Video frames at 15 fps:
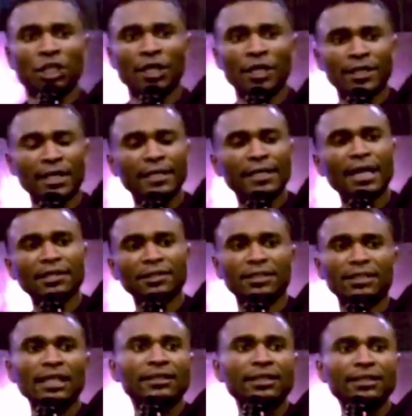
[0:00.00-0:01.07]
In the
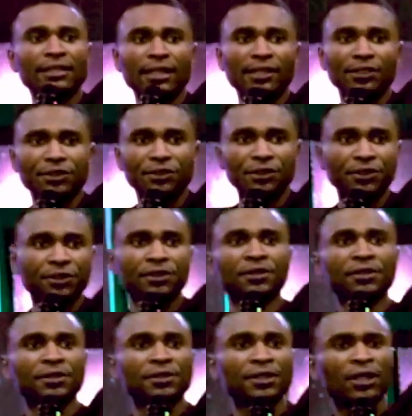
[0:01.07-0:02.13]
next 30 days,
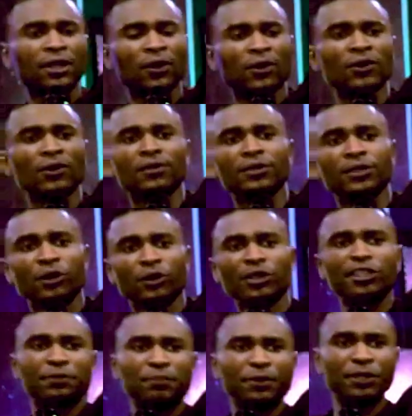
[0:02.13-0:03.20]
Oh, the
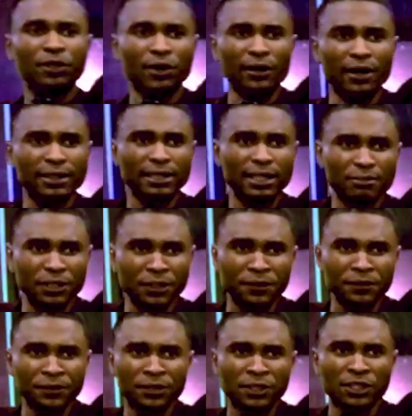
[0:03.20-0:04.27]
Holy Spirit corrected me.
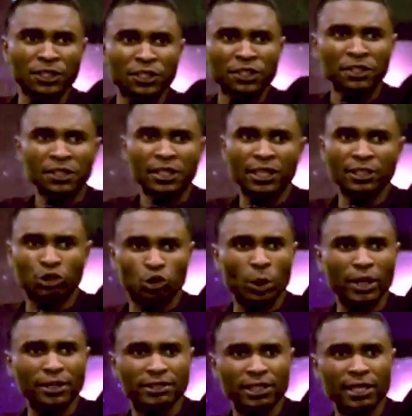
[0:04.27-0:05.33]
In
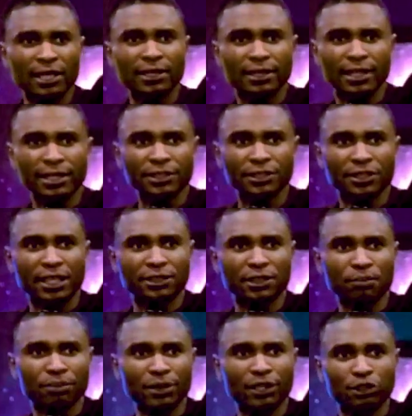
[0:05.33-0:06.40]
28 days, there's
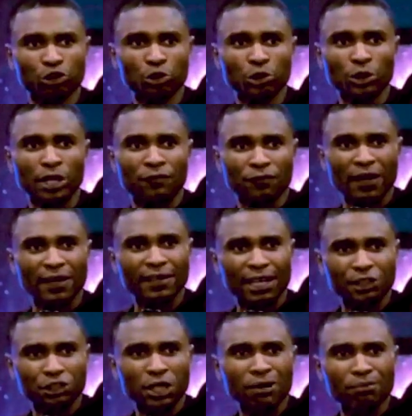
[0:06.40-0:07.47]
a breakthrough, a
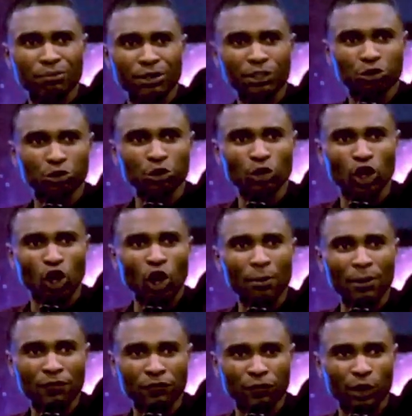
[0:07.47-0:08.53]
financial breakthrough
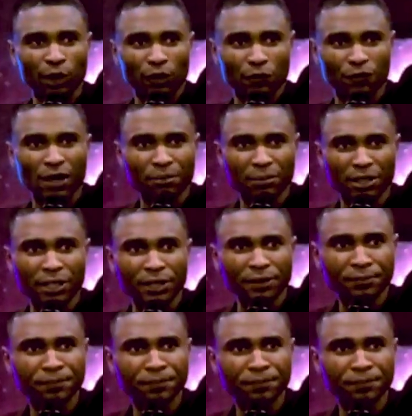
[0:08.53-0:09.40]
coming for your family.